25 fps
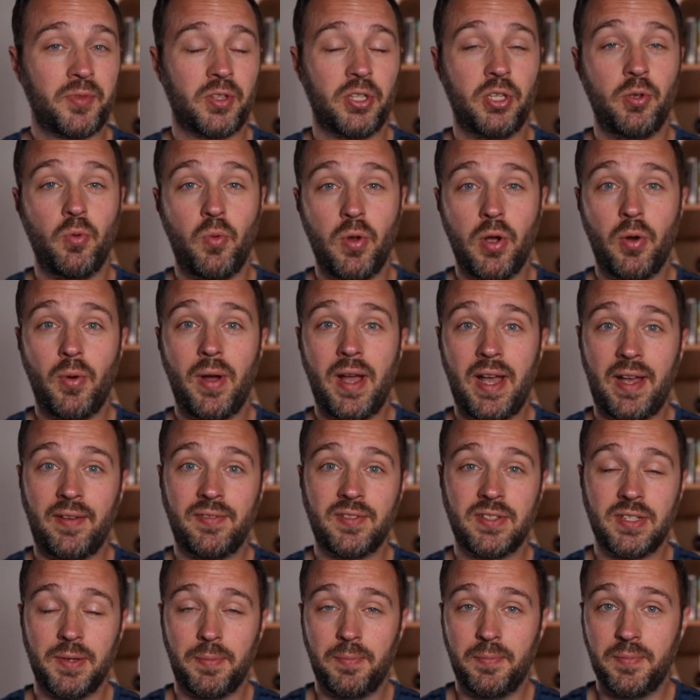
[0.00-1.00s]
you will
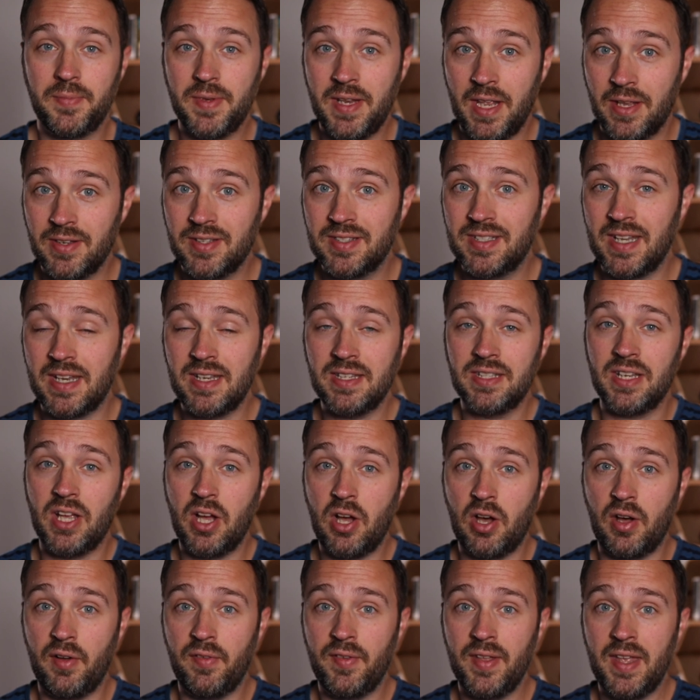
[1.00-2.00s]
have to, you know, send
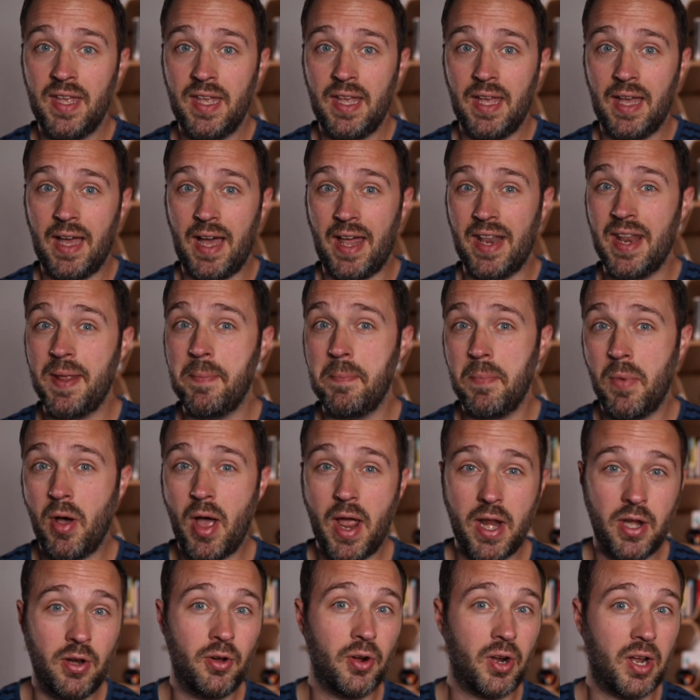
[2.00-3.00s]
it off, and it
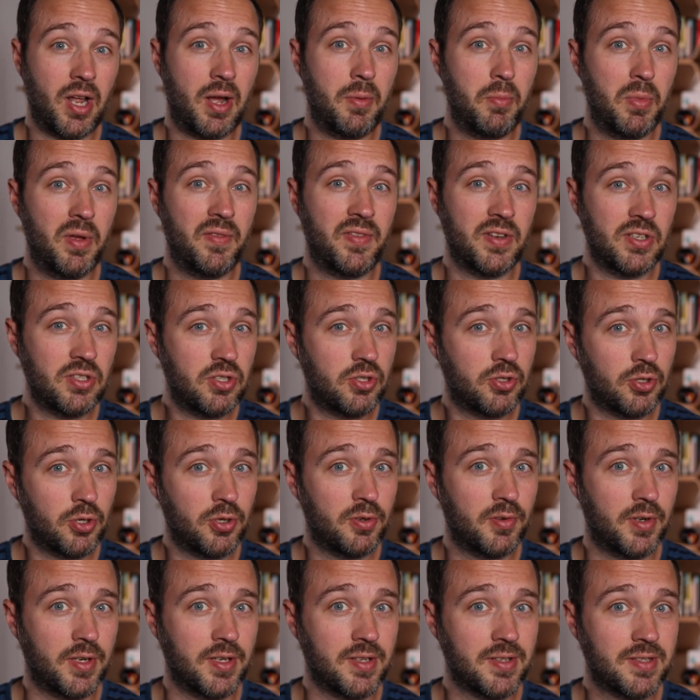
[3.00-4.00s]
might not come with
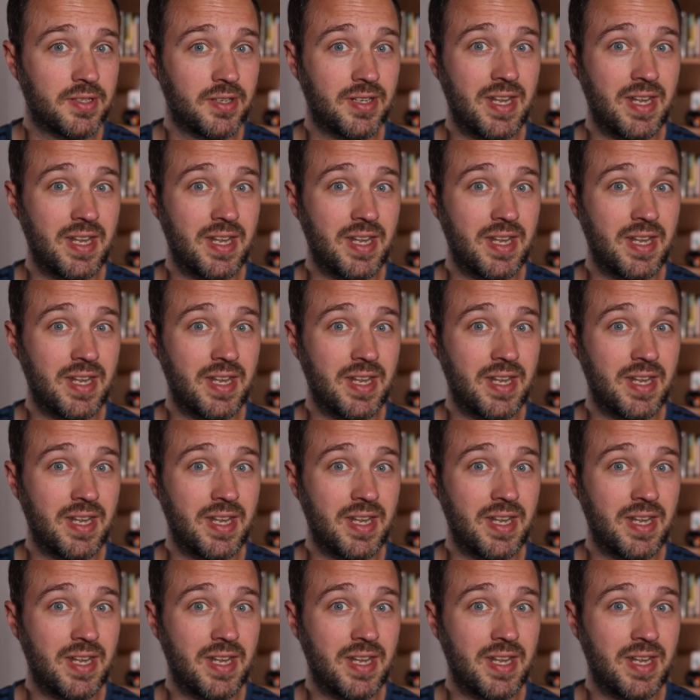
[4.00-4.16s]
insurance.